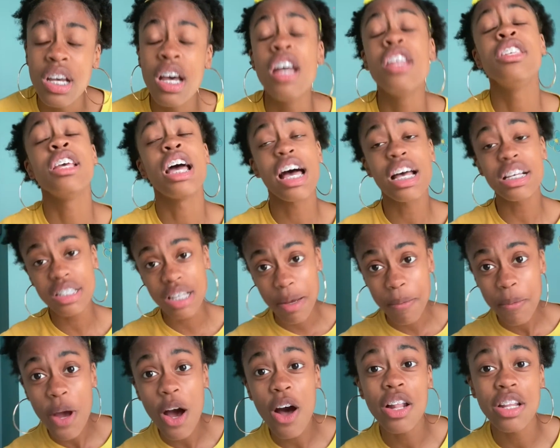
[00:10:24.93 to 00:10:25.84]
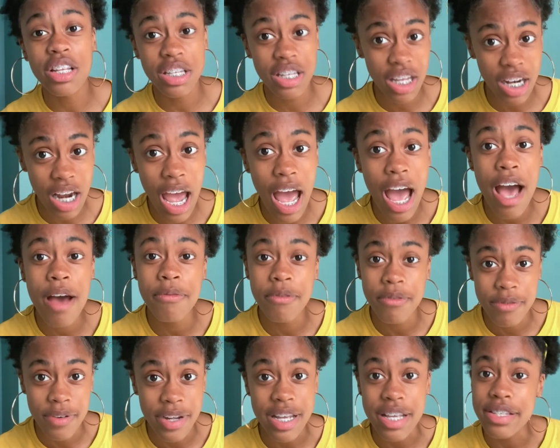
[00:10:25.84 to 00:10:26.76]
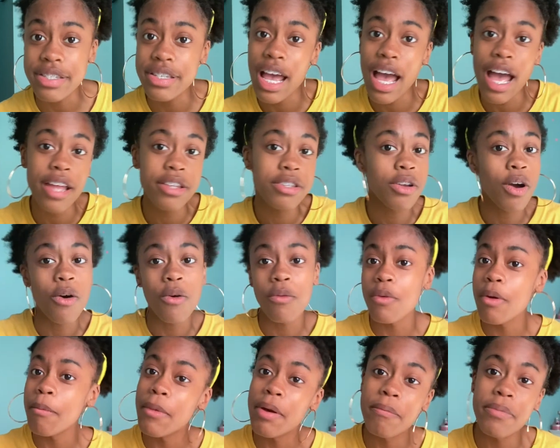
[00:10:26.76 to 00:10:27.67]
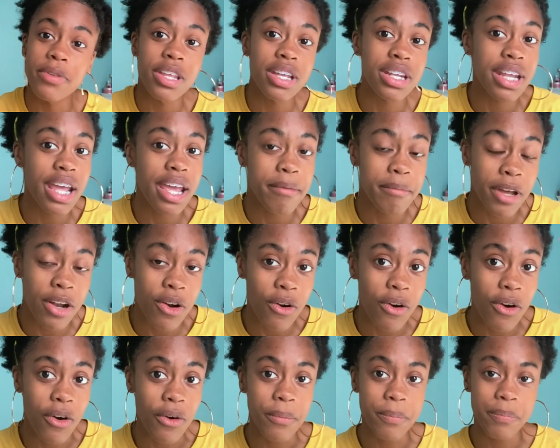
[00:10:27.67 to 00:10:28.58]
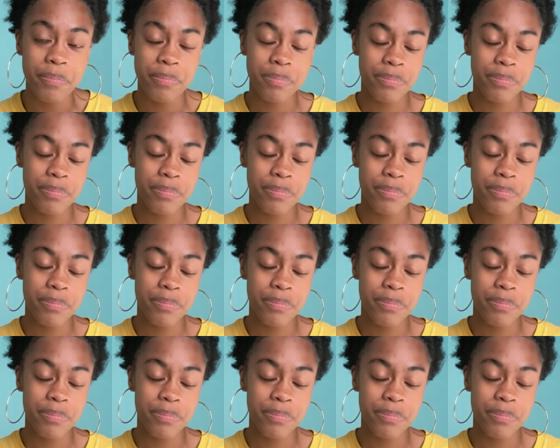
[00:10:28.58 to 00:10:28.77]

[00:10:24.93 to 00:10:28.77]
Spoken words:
Yes, I'm calling it a half a race. I don't remember the name at all.